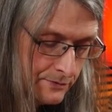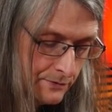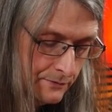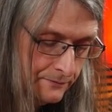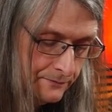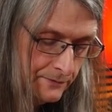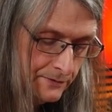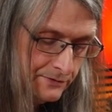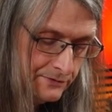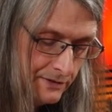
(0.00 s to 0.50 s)

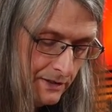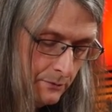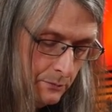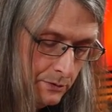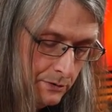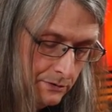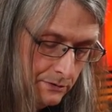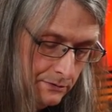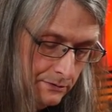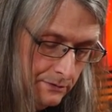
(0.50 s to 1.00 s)
So first I
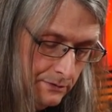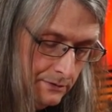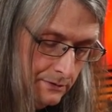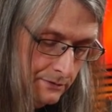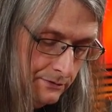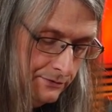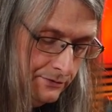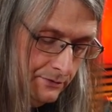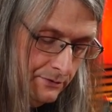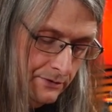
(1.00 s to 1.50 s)
will
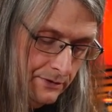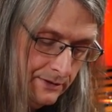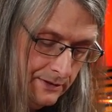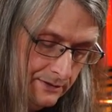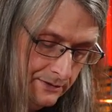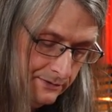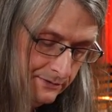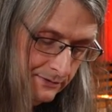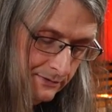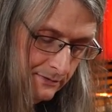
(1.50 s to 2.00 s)
do
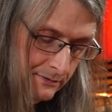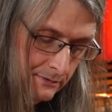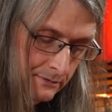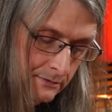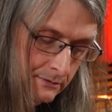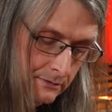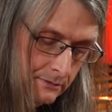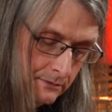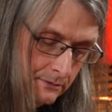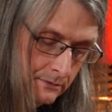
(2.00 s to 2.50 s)
this.
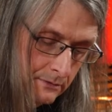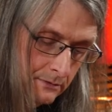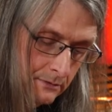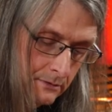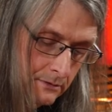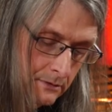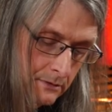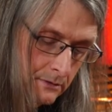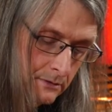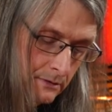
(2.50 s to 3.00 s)

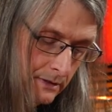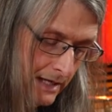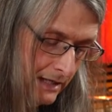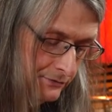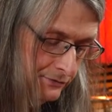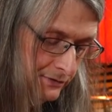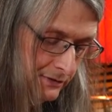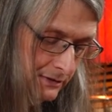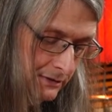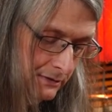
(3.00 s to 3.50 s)

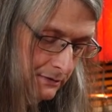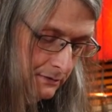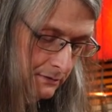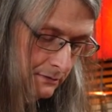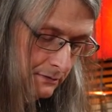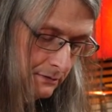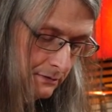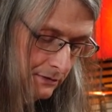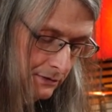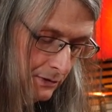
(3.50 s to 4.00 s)
Actually,
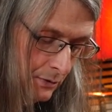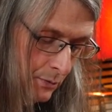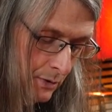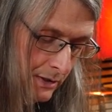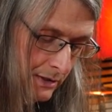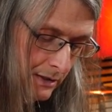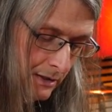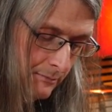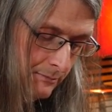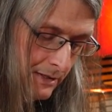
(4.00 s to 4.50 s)
you know
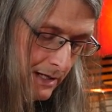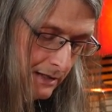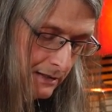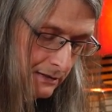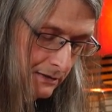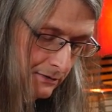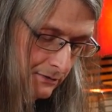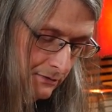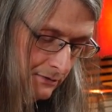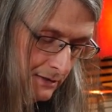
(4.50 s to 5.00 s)
what? I'm
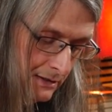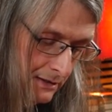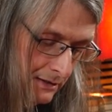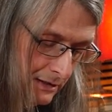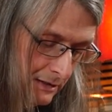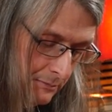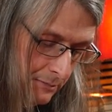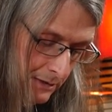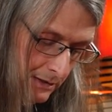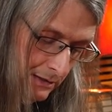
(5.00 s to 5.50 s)
not going to do that,
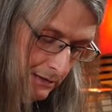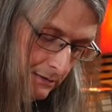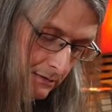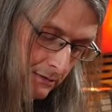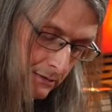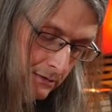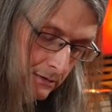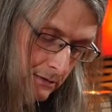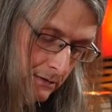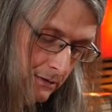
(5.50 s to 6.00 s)
Nikki P.
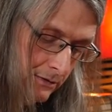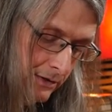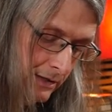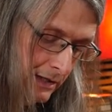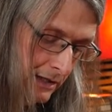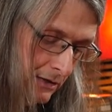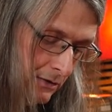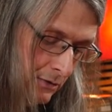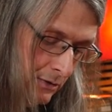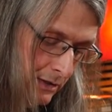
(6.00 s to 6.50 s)
Okay.
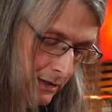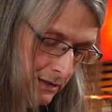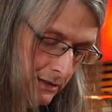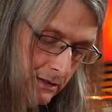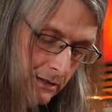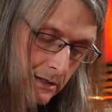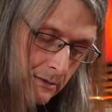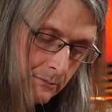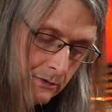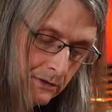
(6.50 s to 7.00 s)
That
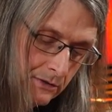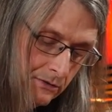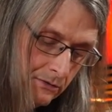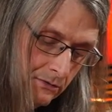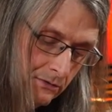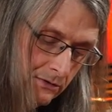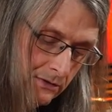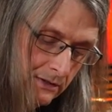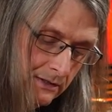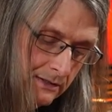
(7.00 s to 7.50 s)
arrowhead, I'm going to
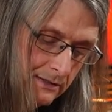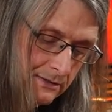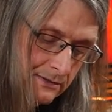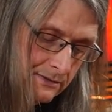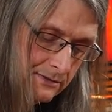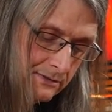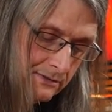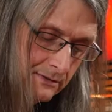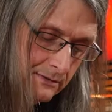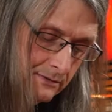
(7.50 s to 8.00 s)
do
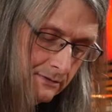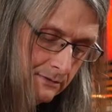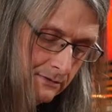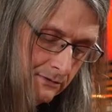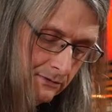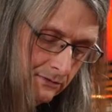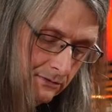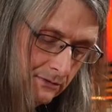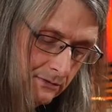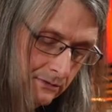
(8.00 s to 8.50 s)
this
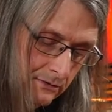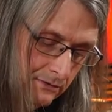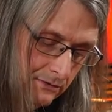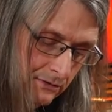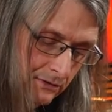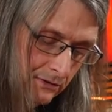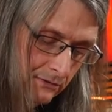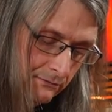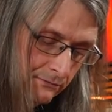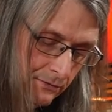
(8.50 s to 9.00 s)

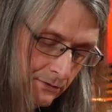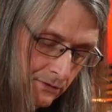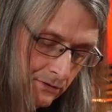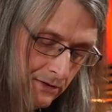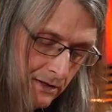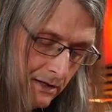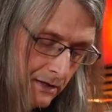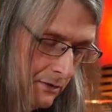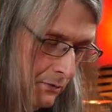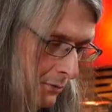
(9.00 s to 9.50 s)
to
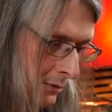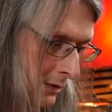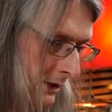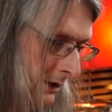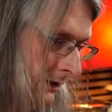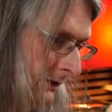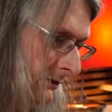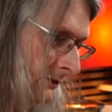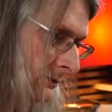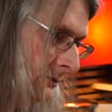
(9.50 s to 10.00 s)
convert that
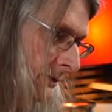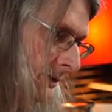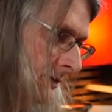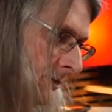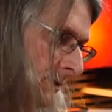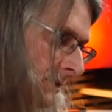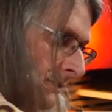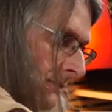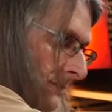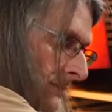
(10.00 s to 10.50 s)
coin into an
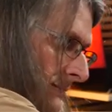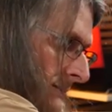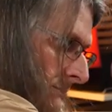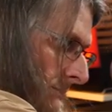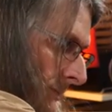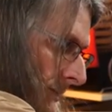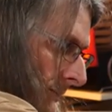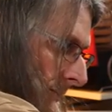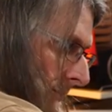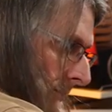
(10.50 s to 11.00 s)
arrowhead that I
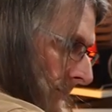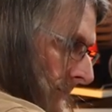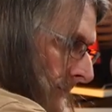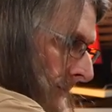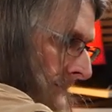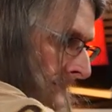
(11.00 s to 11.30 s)
spent.